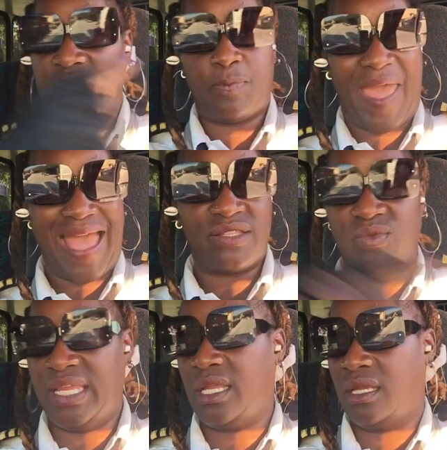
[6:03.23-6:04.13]
this past
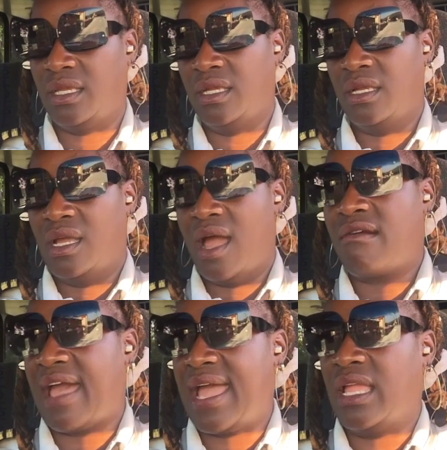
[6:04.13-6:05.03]
week,
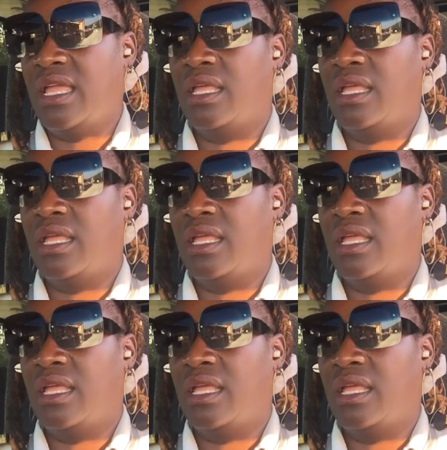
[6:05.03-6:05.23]
okay,